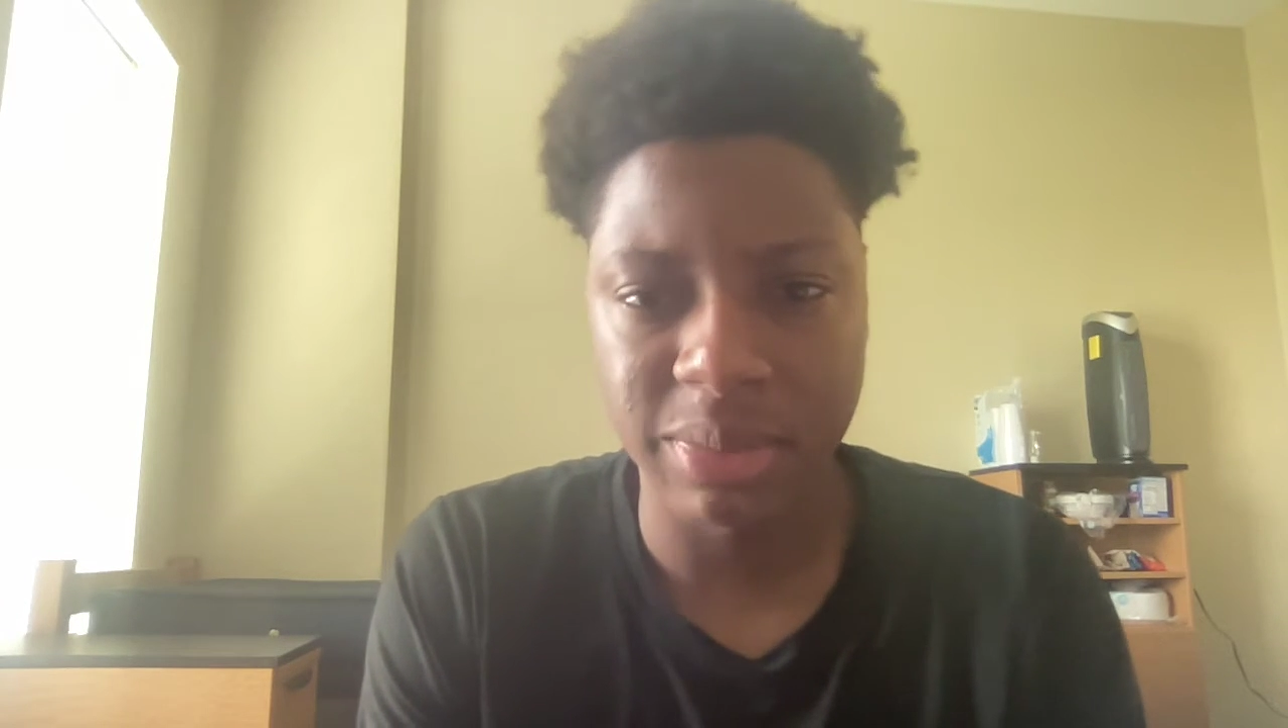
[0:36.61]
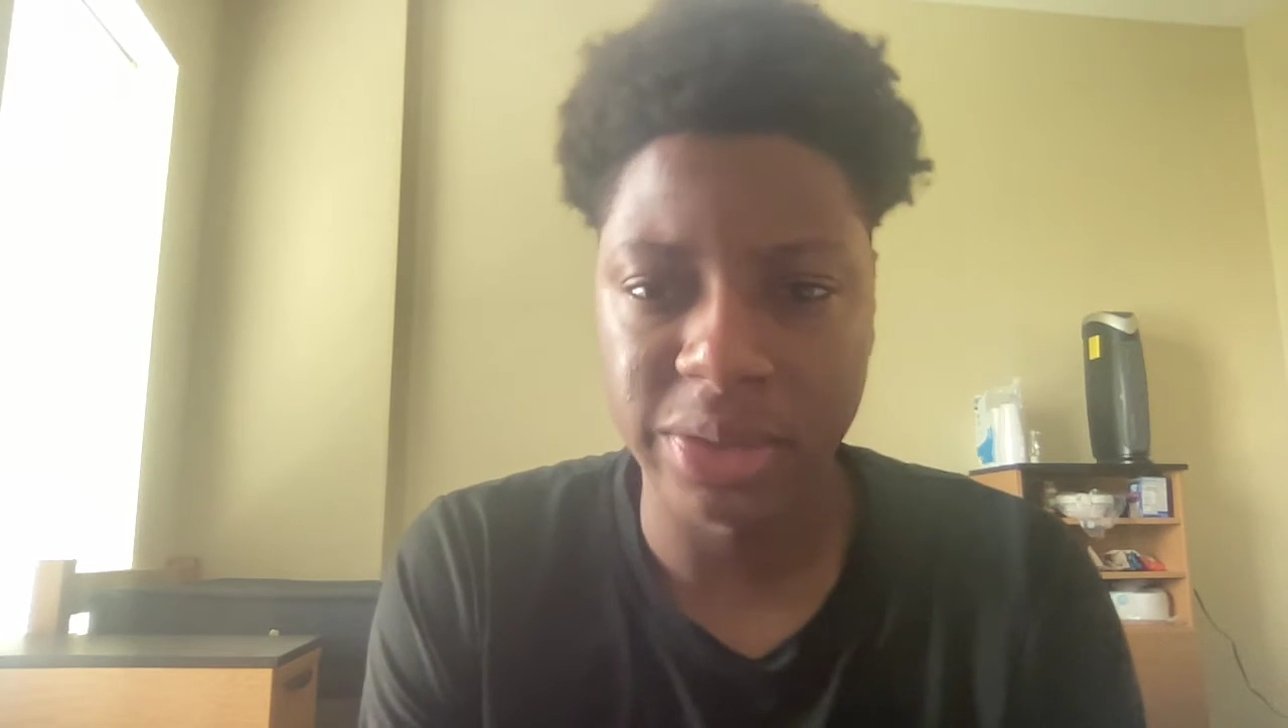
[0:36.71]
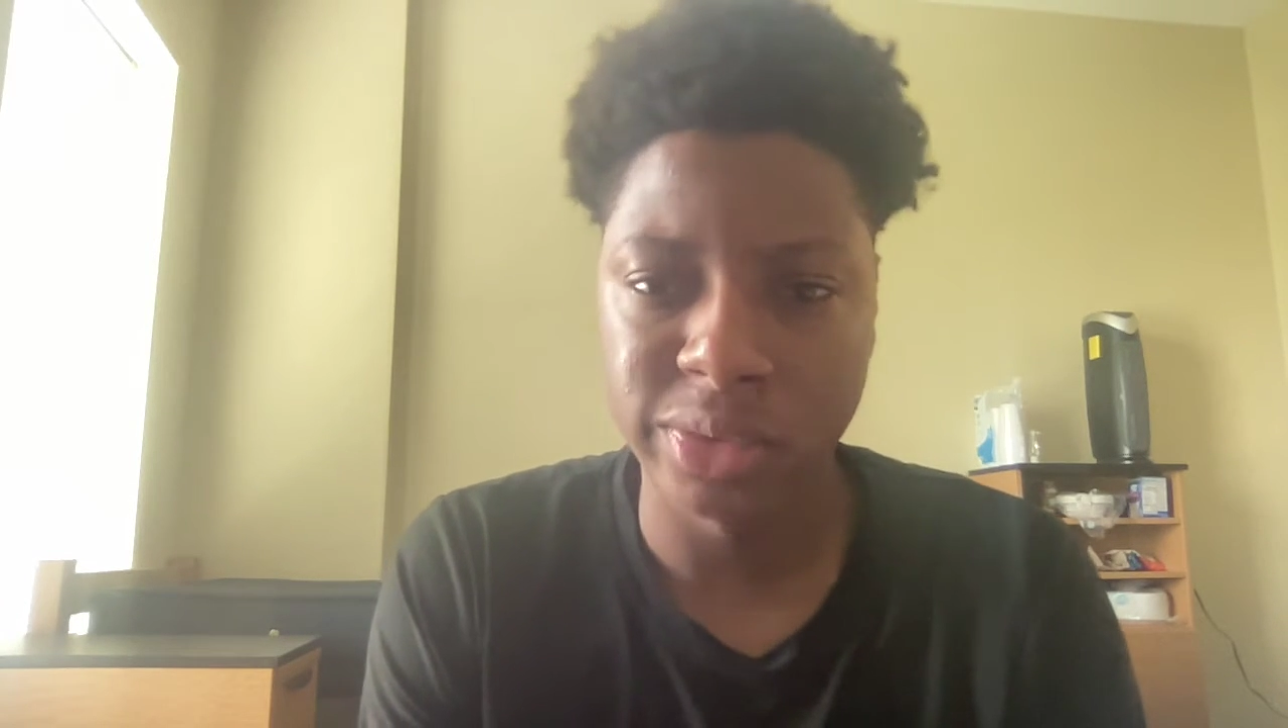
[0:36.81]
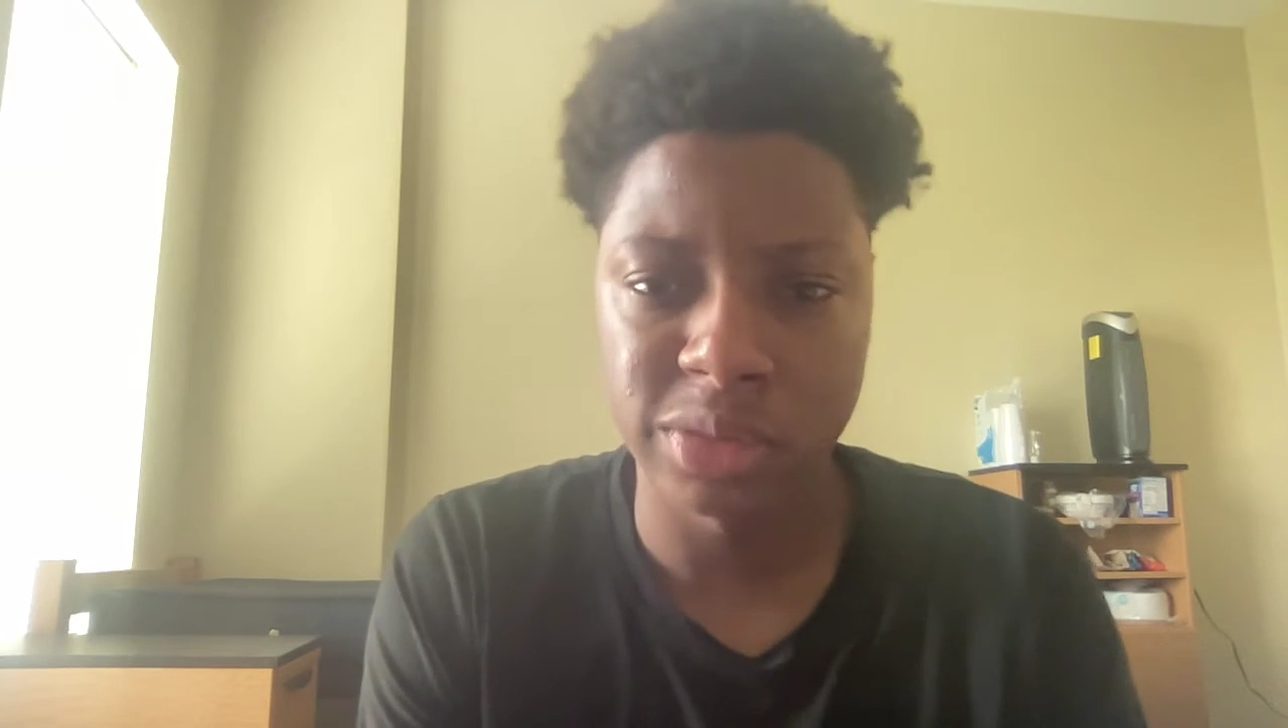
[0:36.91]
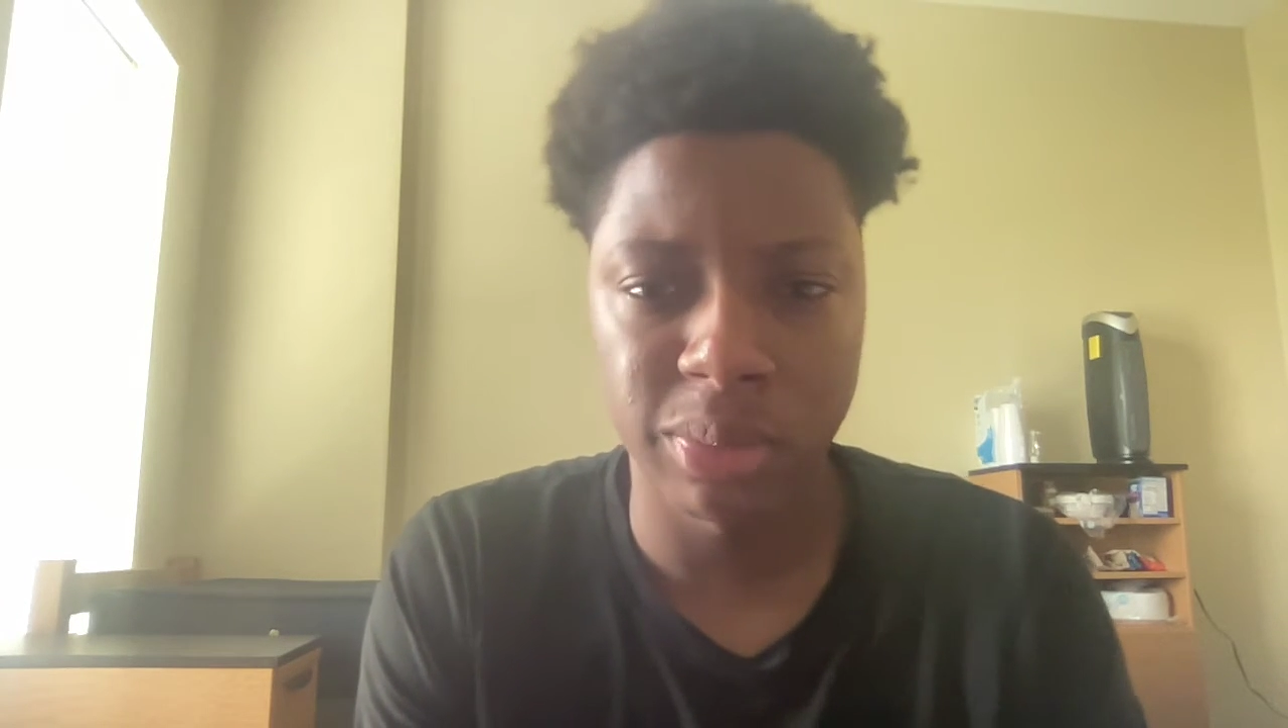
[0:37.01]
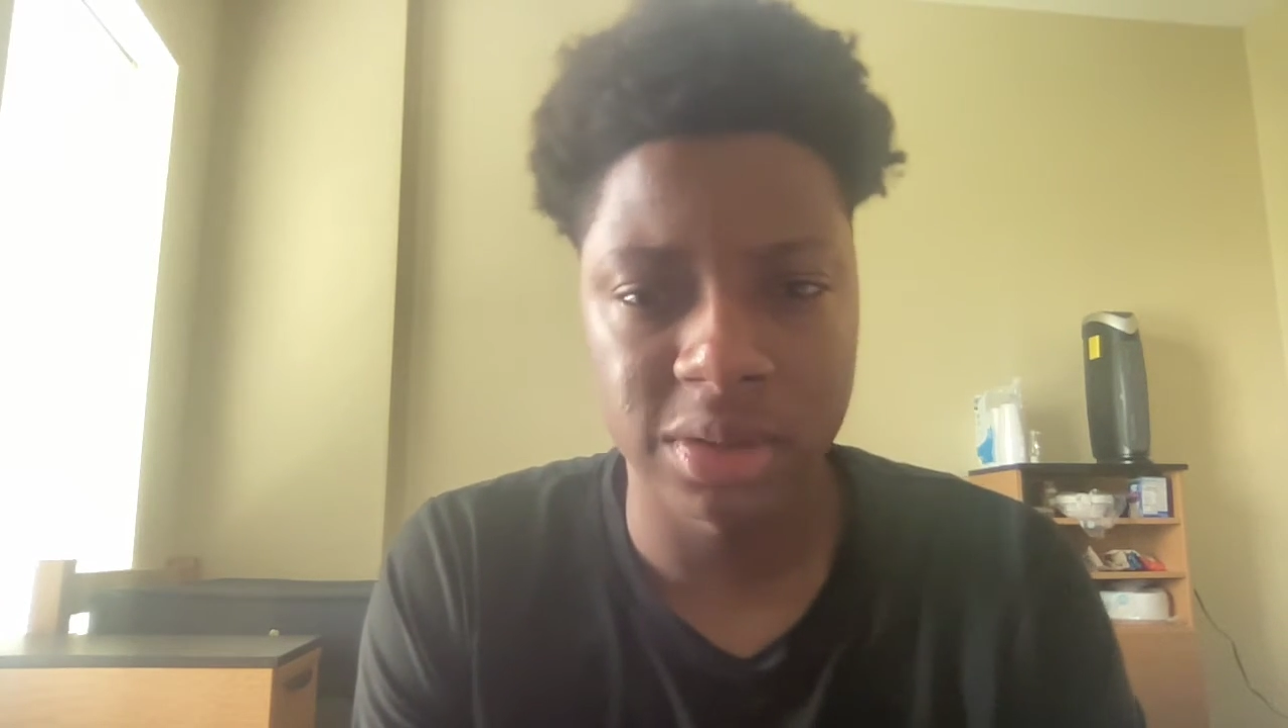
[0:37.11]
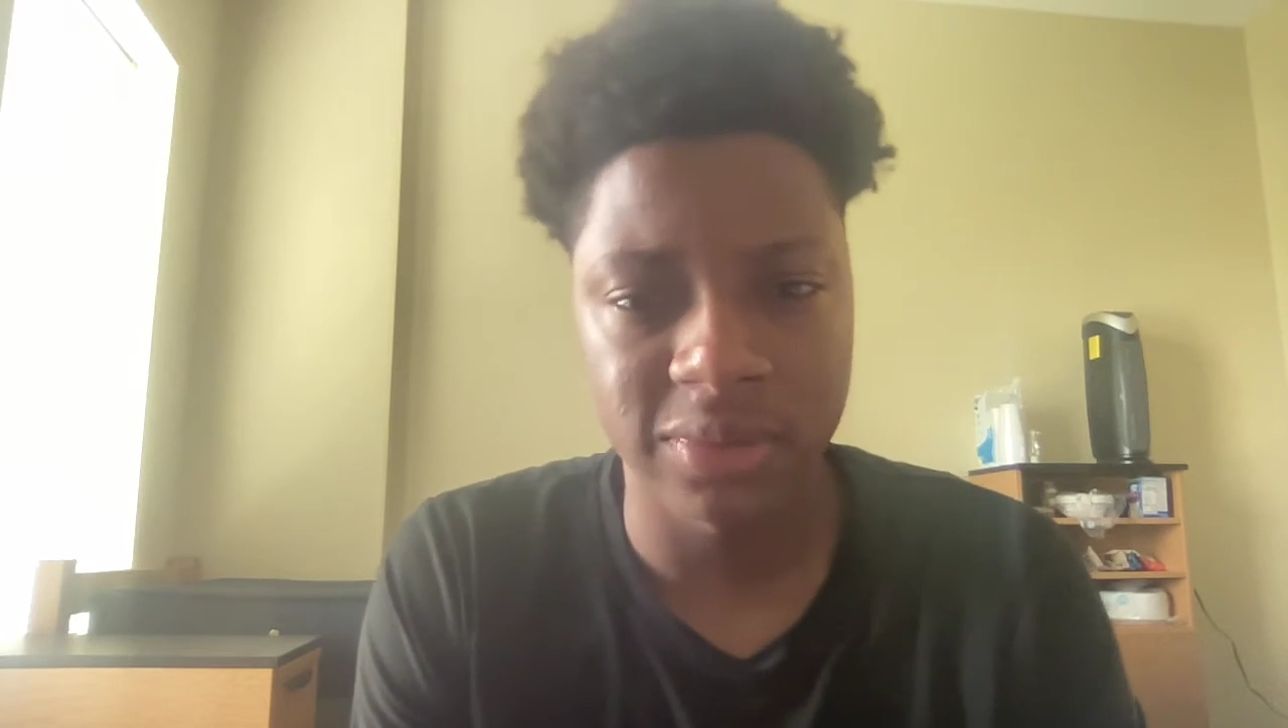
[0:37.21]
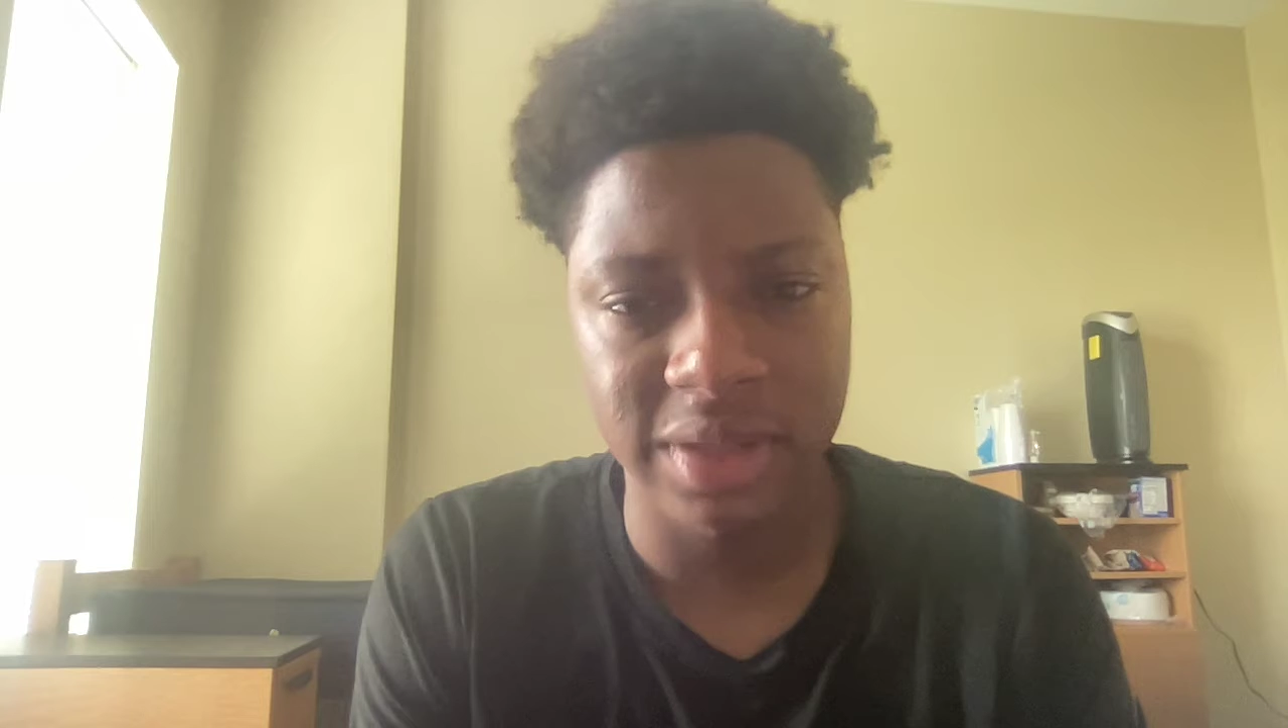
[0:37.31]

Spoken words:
I'm a huge sports